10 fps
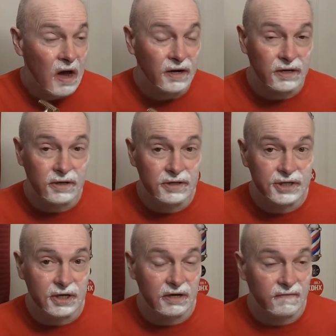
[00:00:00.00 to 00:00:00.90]
I had a good
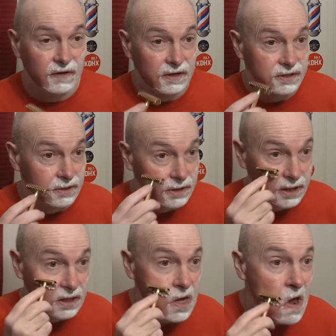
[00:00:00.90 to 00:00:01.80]
shave
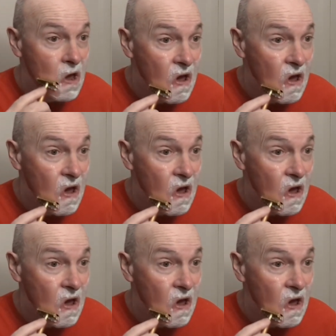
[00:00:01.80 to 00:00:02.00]
yesterday.